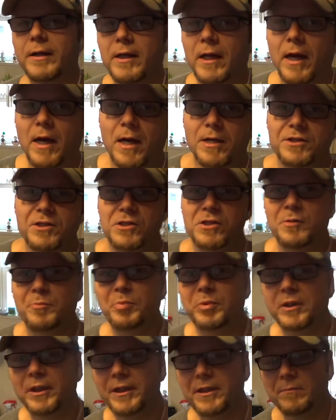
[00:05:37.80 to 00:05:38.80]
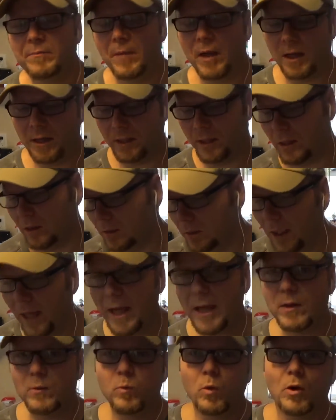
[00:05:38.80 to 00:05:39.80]
guys. Just completed my uh,
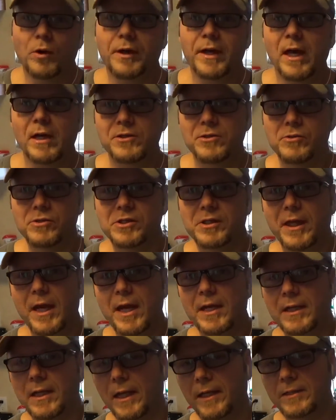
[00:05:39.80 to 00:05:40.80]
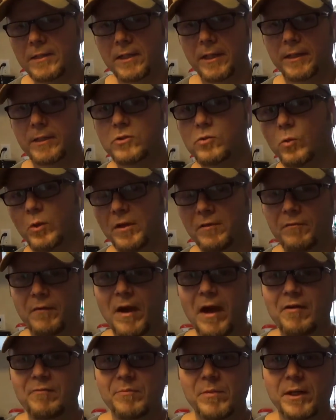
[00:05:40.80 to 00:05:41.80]
leg workout, as you've seen, and I did a
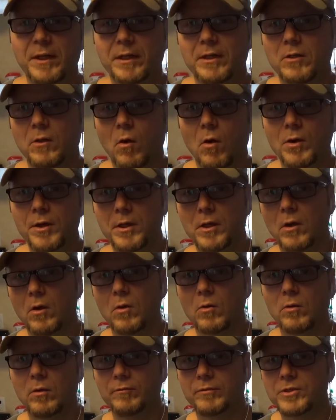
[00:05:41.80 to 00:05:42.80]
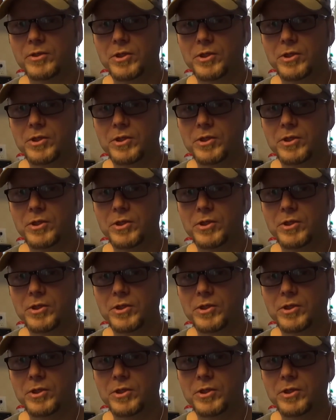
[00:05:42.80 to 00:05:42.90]
25-minute cardio of a